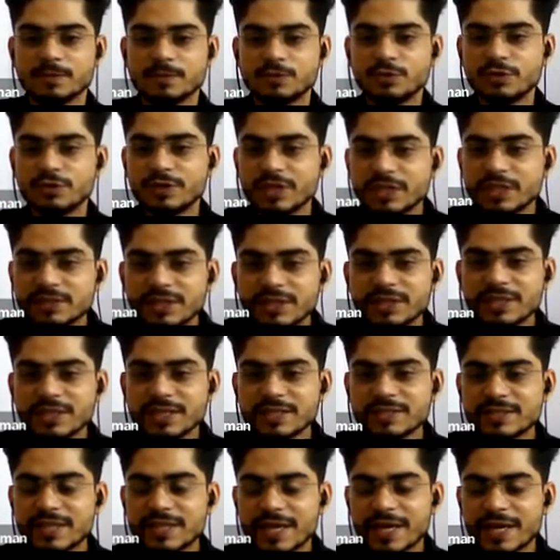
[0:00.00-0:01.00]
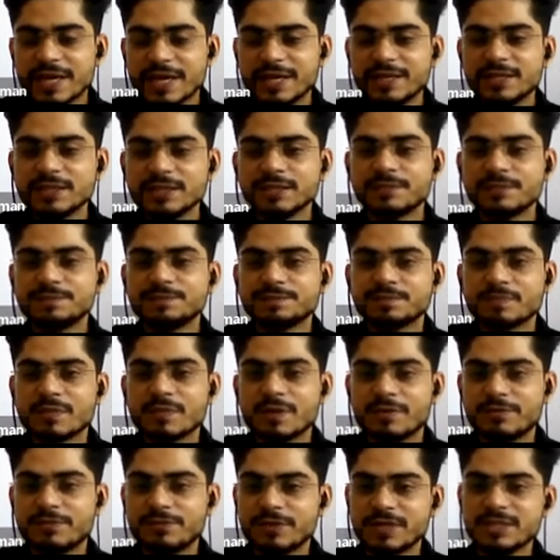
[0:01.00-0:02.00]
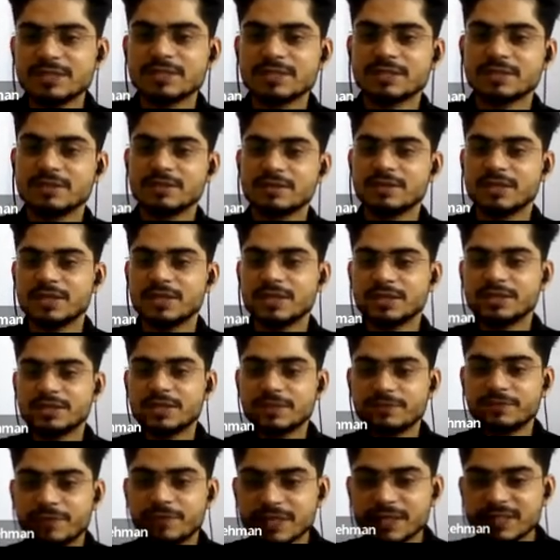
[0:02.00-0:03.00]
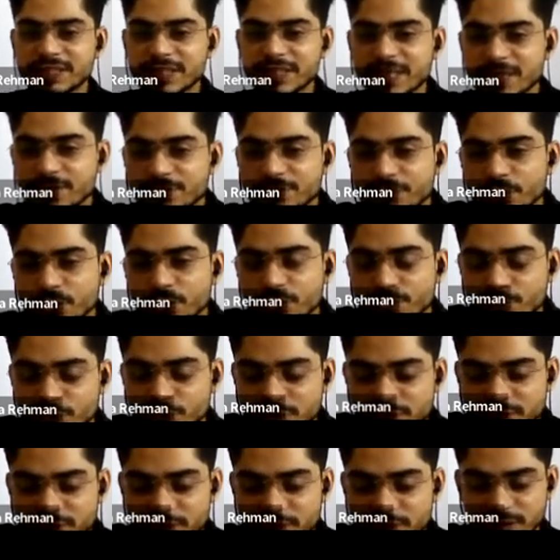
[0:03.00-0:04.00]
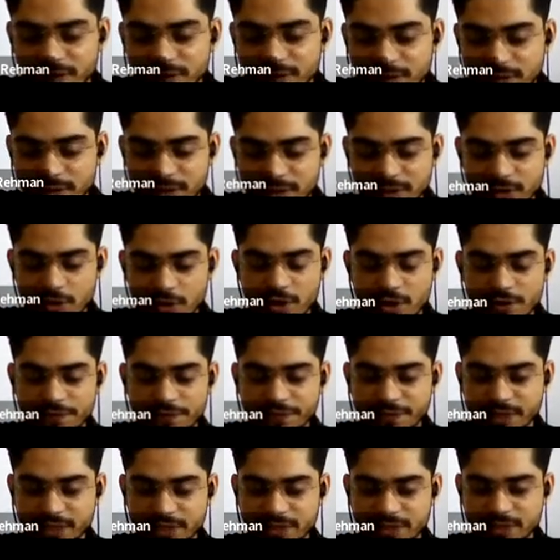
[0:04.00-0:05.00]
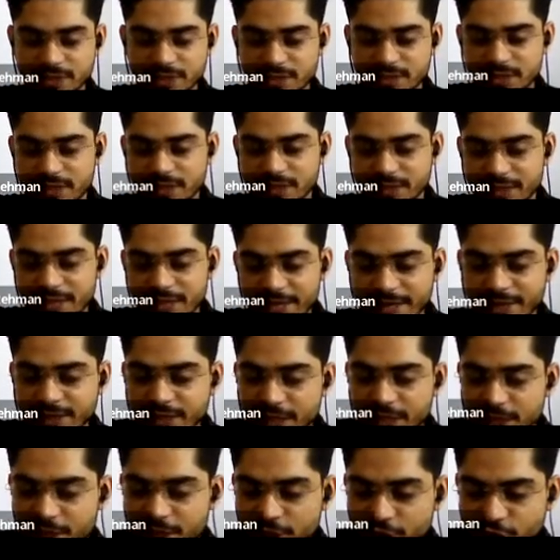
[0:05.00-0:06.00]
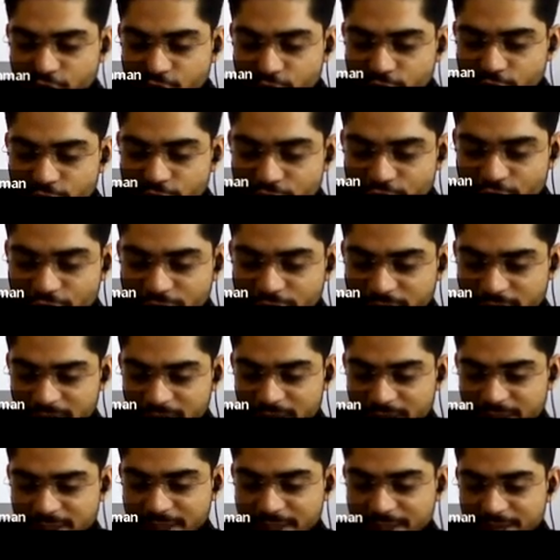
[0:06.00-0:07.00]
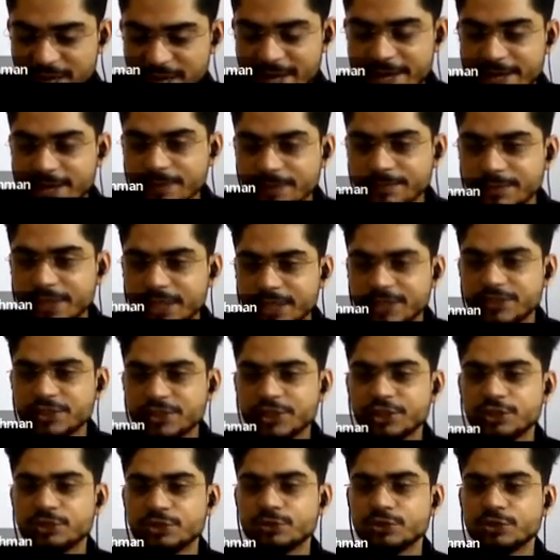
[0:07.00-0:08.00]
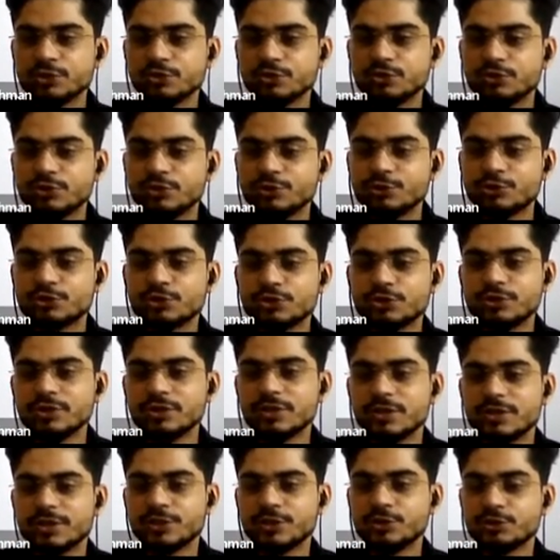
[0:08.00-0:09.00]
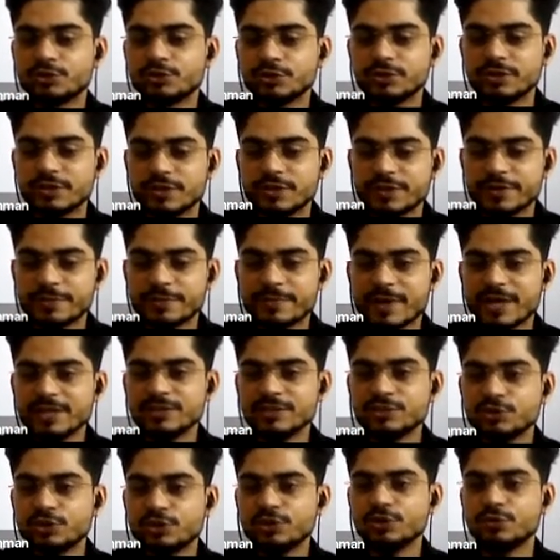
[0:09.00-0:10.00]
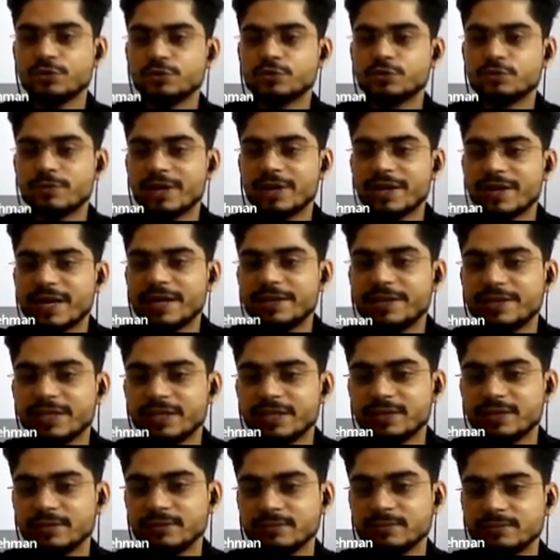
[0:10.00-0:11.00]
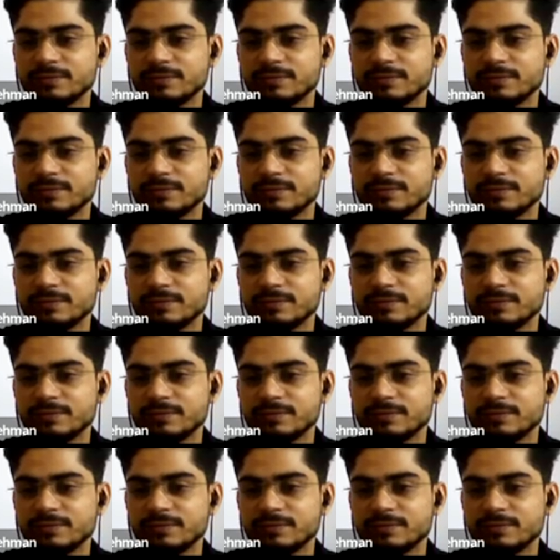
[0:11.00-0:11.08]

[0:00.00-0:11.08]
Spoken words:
So reason is that first first and foremost thing of this, that you should, that I am teaching to you, you should revise your notes by writing.